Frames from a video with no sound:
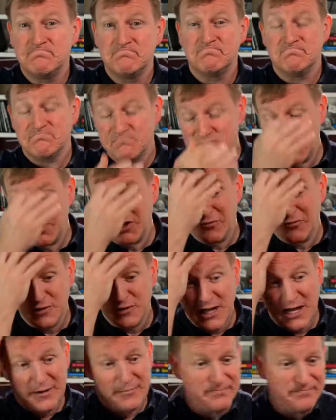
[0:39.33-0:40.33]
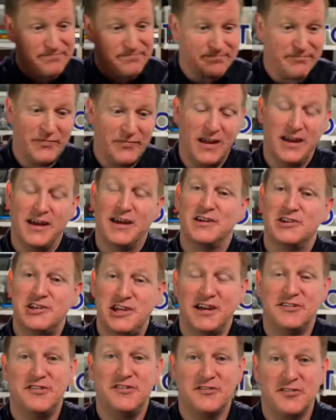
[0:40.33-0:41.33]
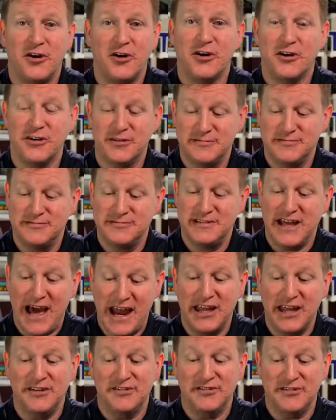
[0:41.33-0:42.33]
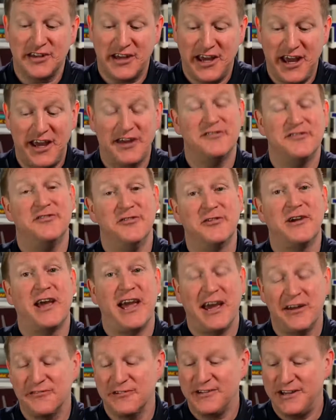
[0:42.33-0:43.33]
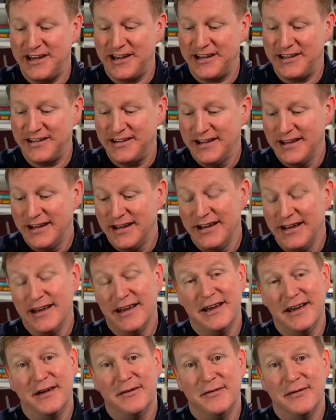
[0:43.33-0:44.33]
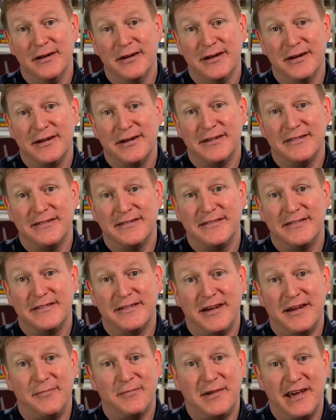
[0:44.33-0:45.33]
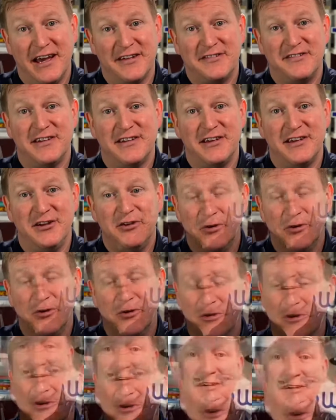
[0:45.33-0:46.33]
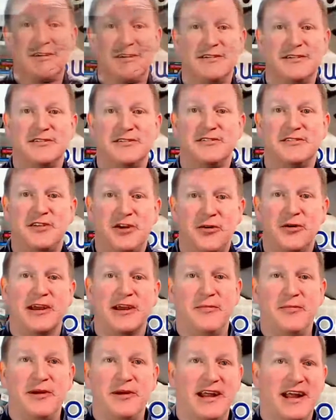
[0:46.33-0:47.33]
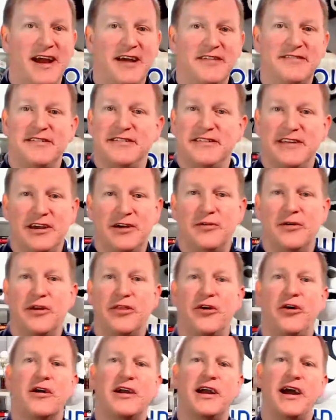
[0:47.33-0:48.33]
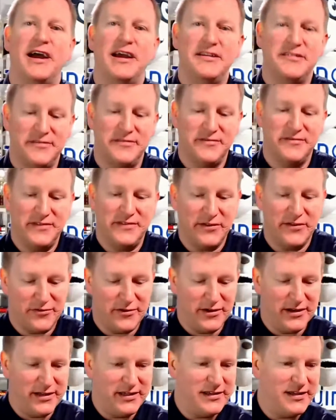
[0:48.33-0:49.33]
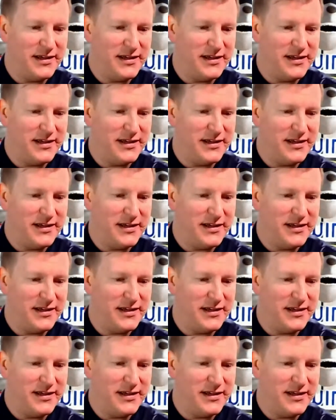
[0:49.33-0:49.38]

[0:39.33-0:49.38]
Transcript: Can you relate? Chances are that is the case. You can relate because I'm guessing your towing company has to deal with all kinds of different